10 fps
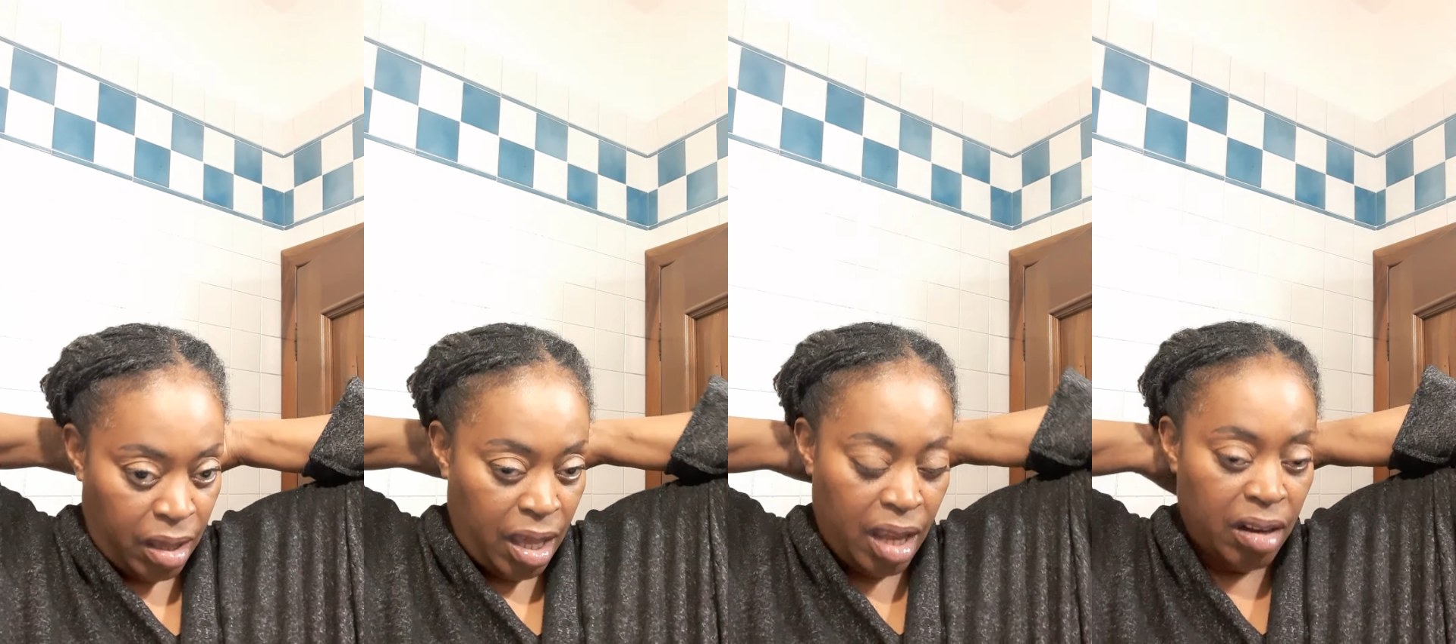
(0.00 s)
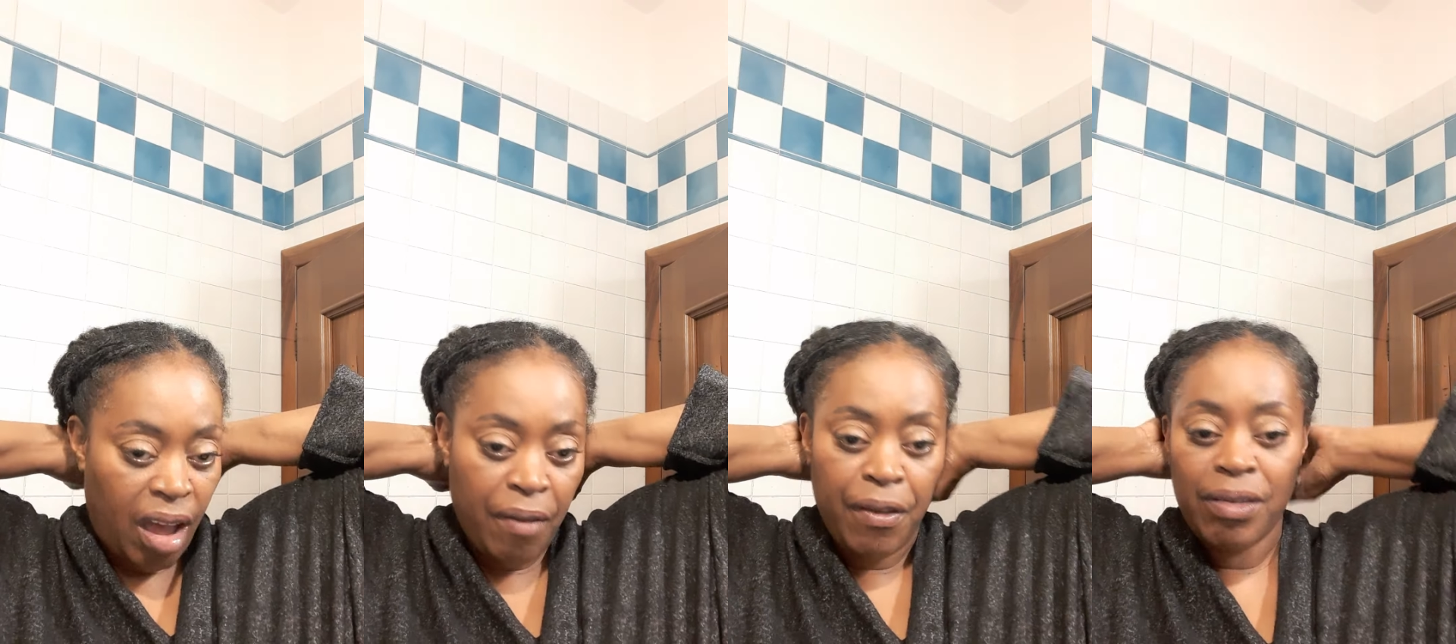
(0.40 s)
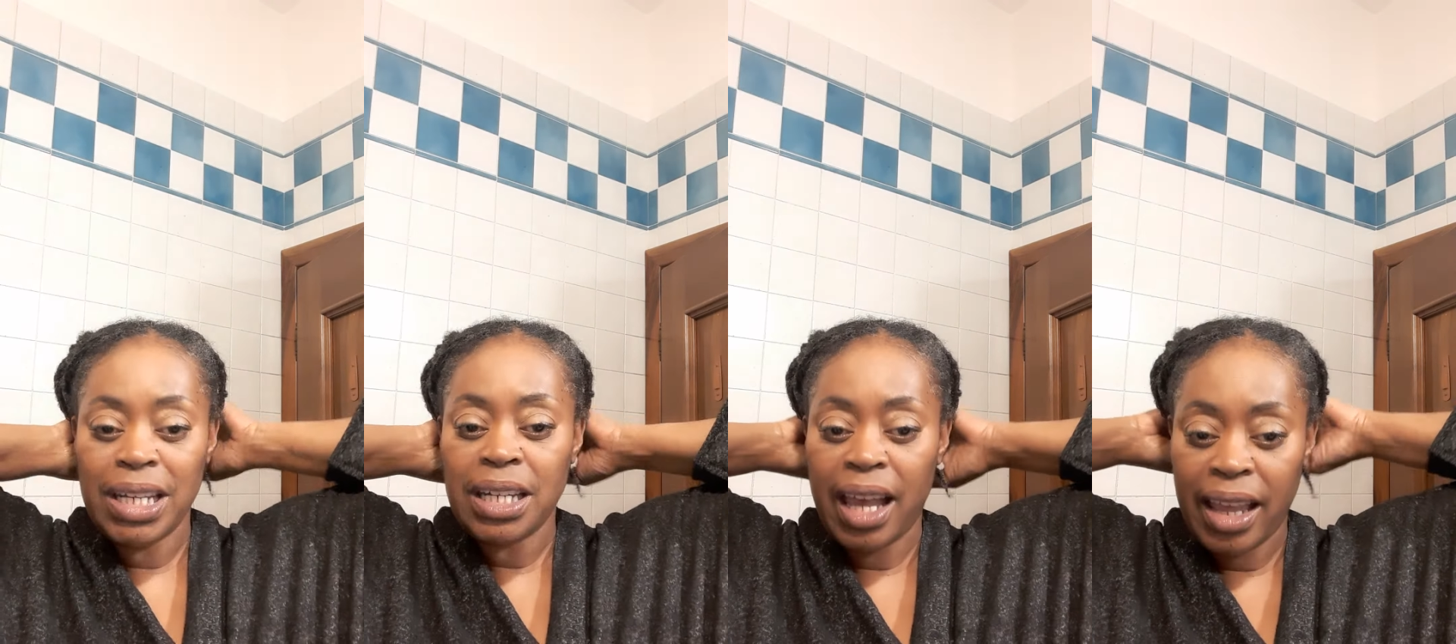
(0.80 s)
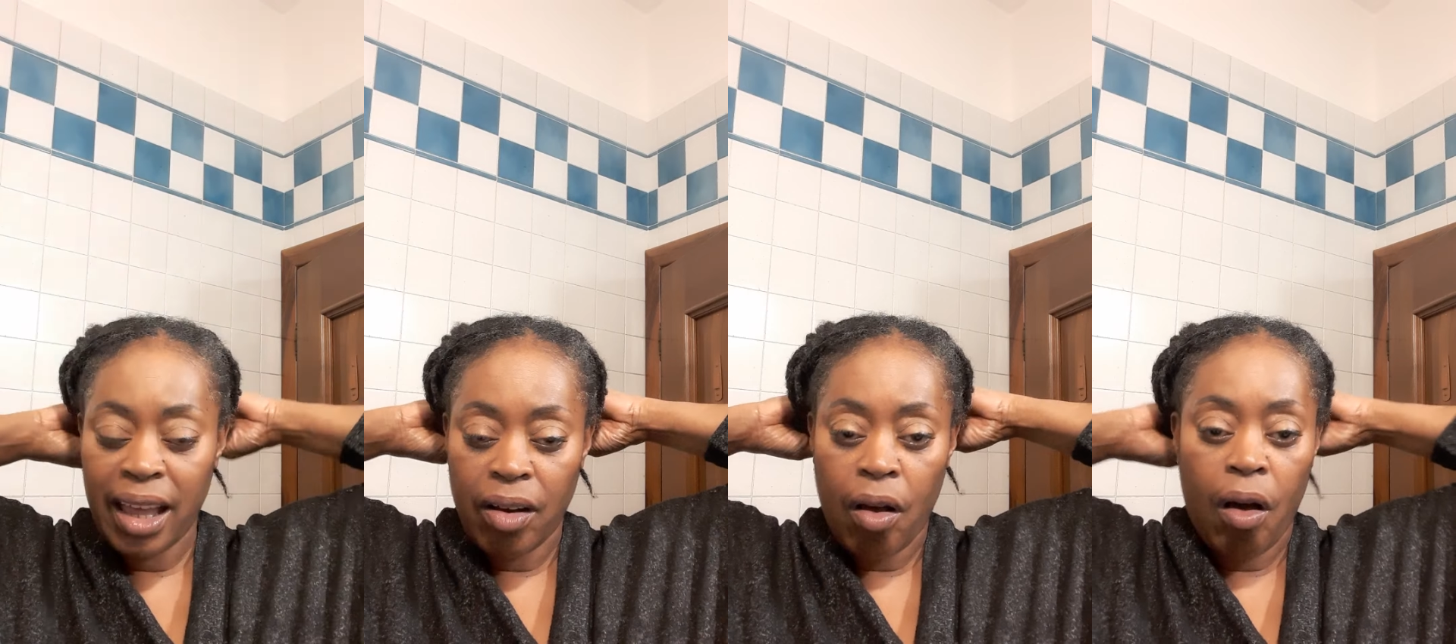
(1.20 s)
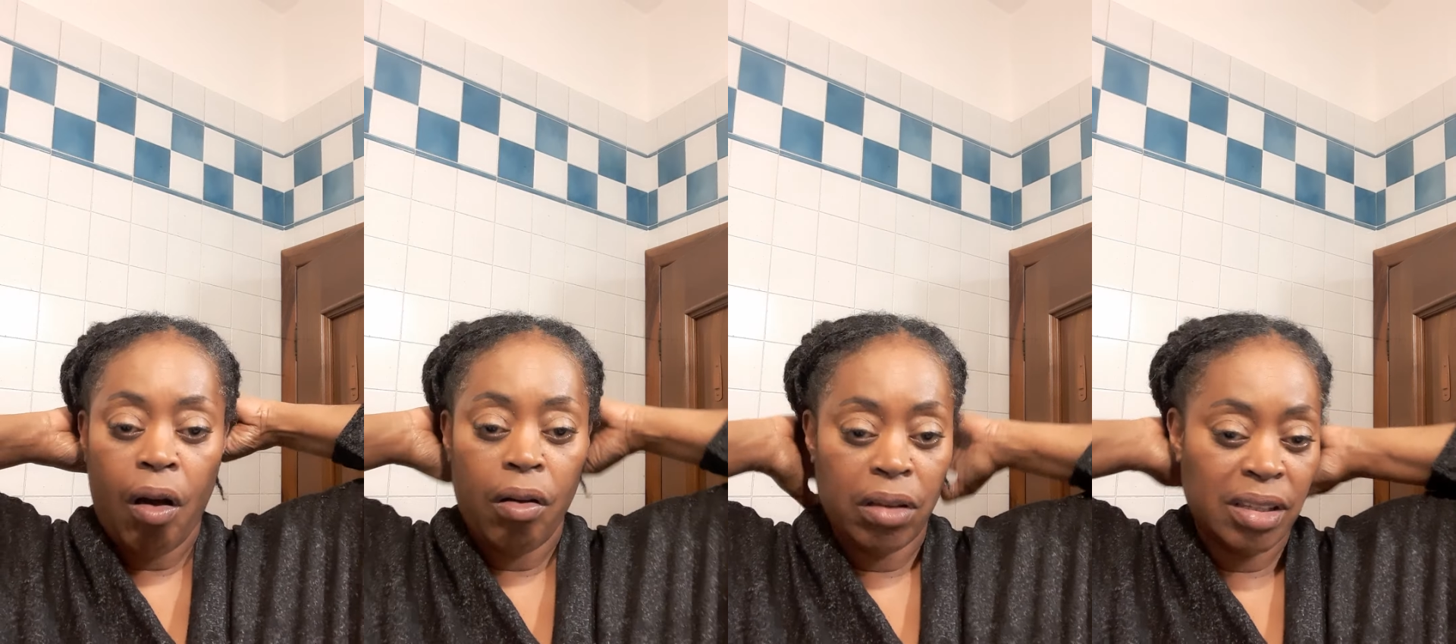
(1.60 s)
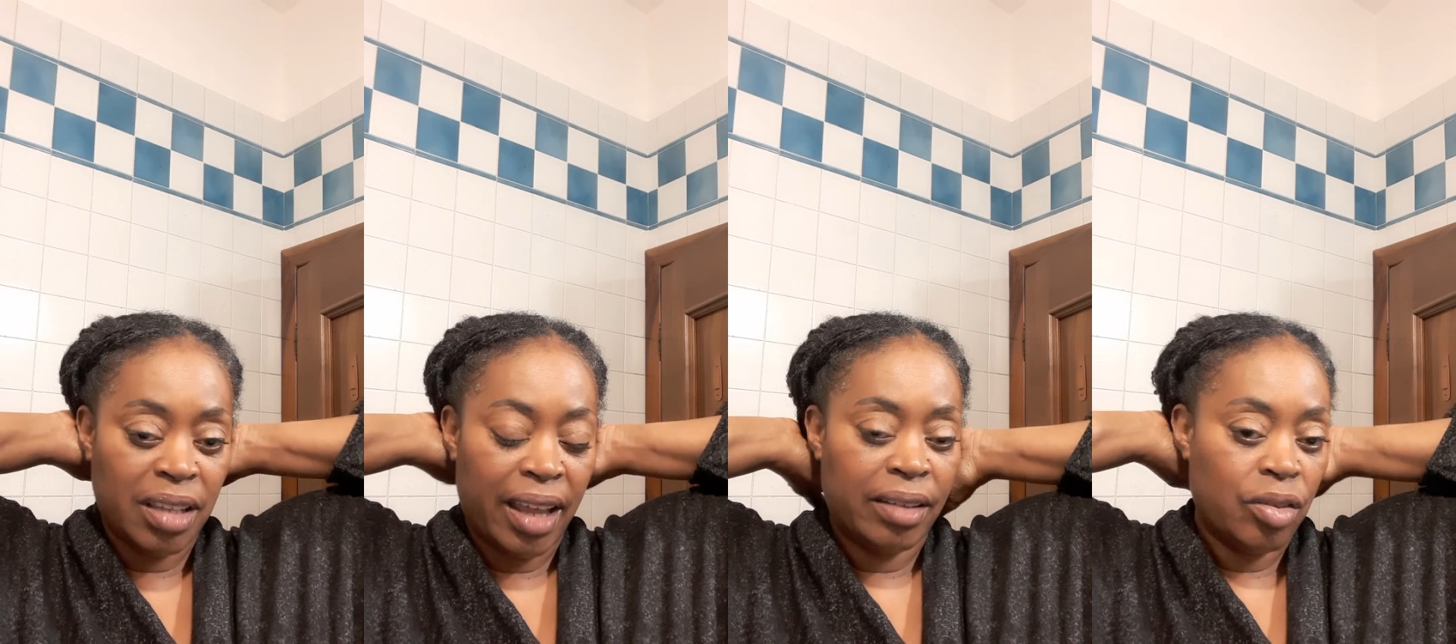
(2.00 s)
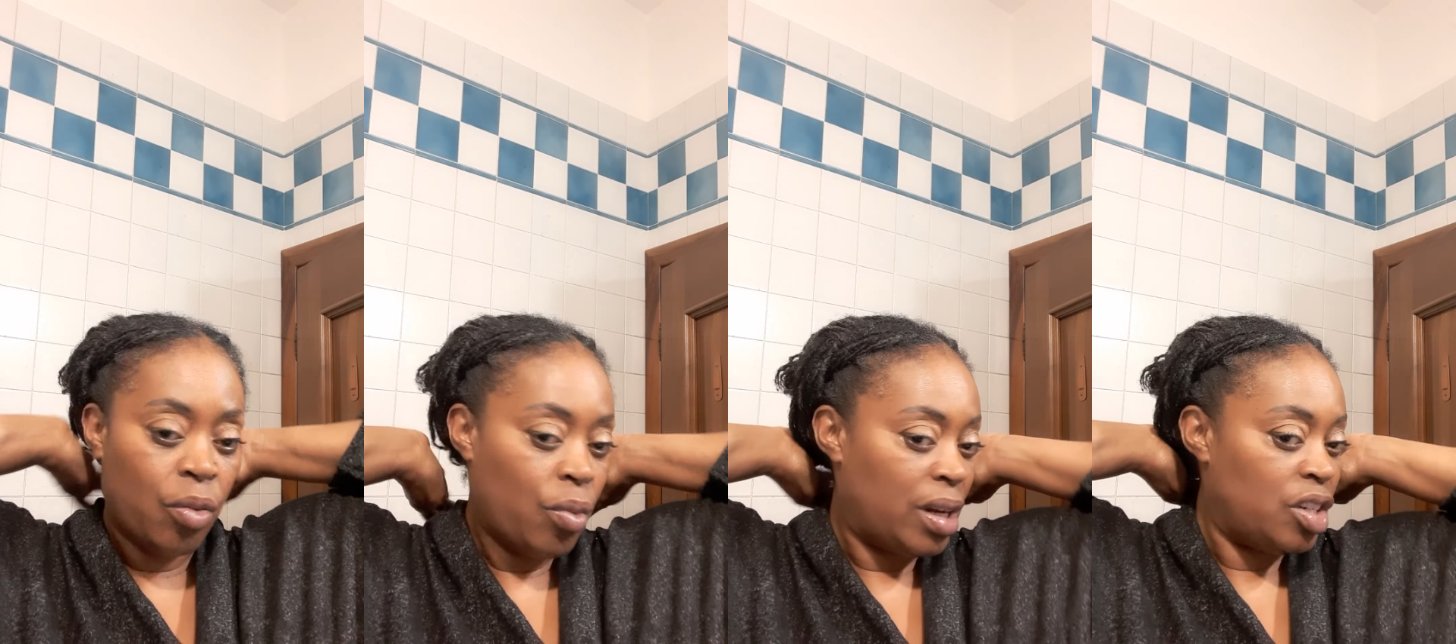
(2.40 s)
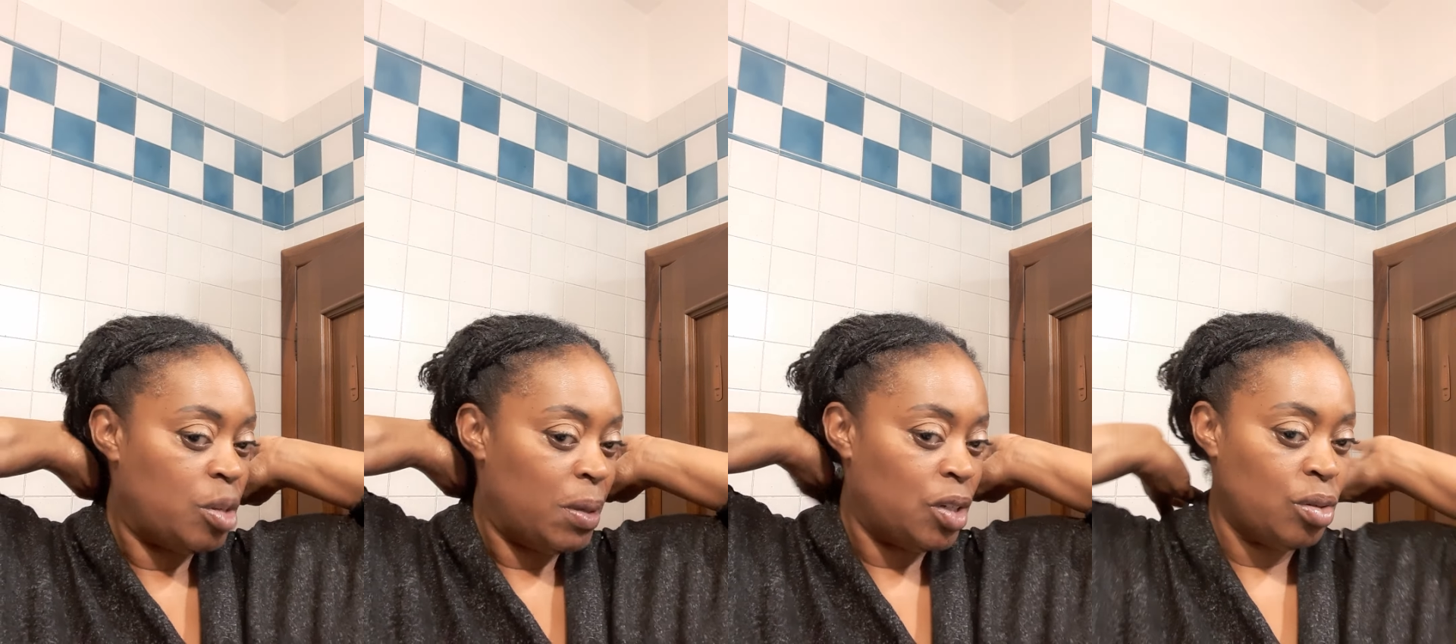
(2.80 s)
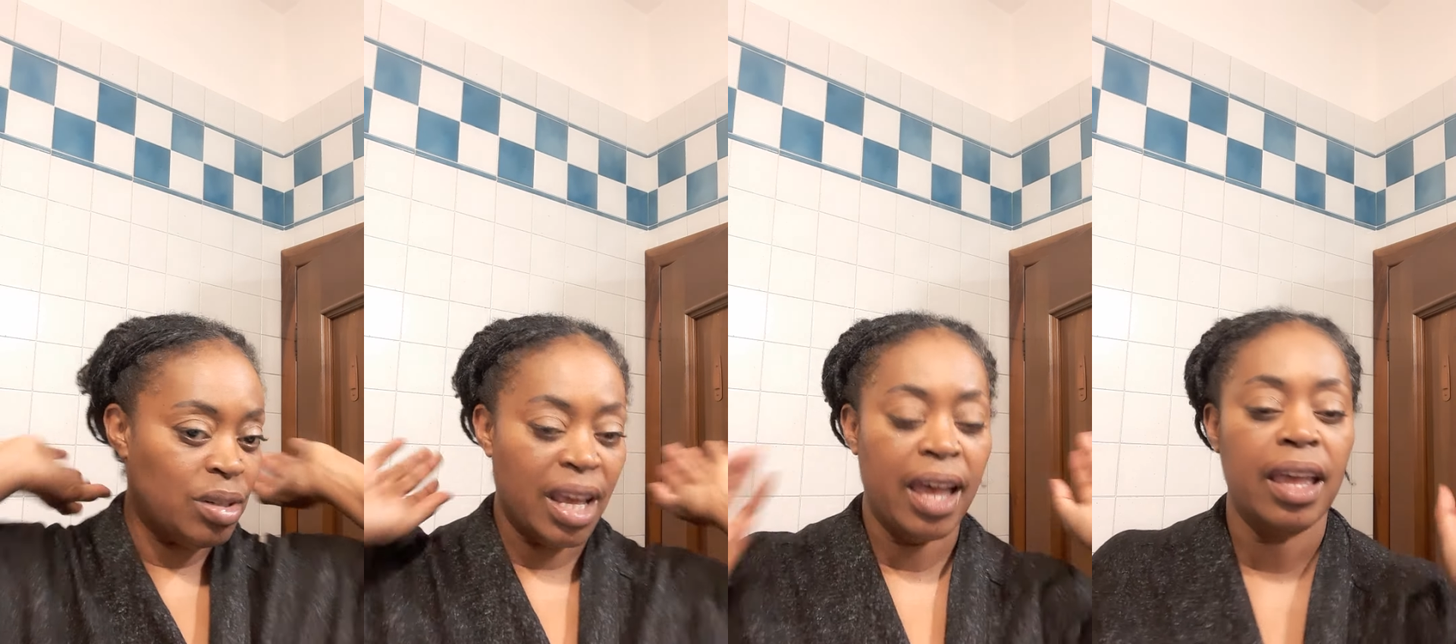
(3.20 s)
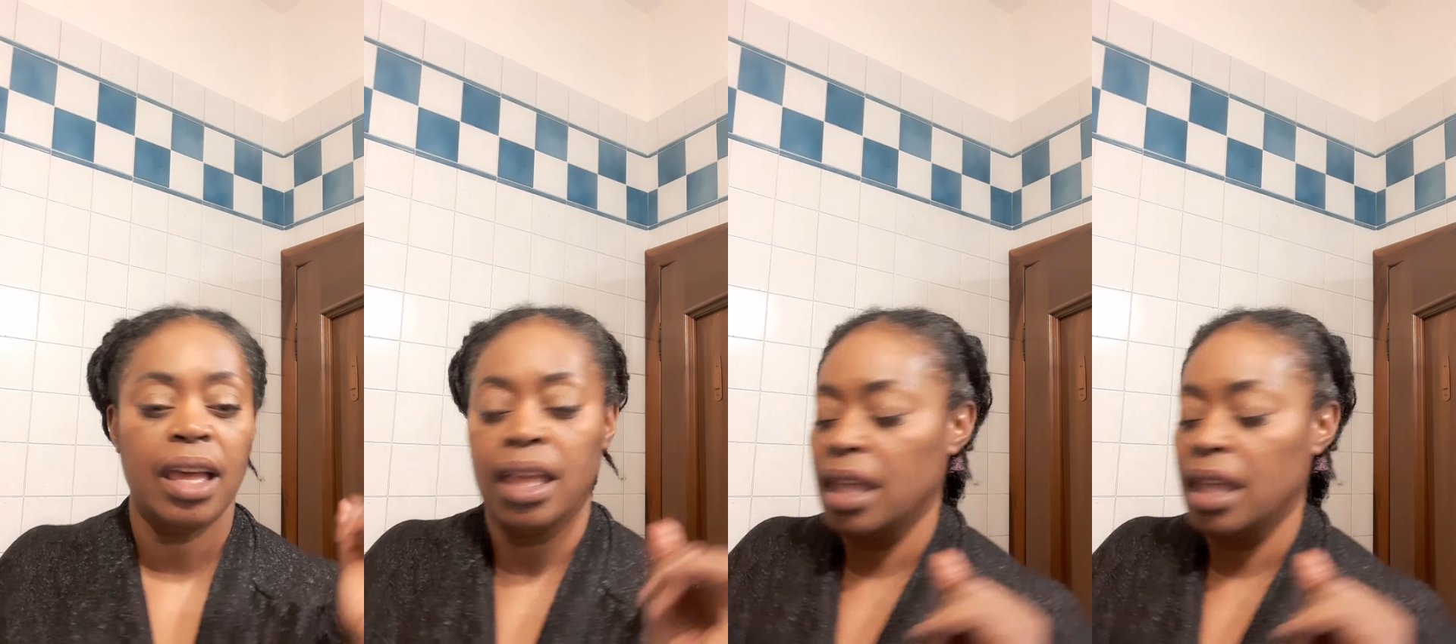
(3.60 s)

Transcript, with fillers: Okay, not very tight at all, because I don't want it to be too tight.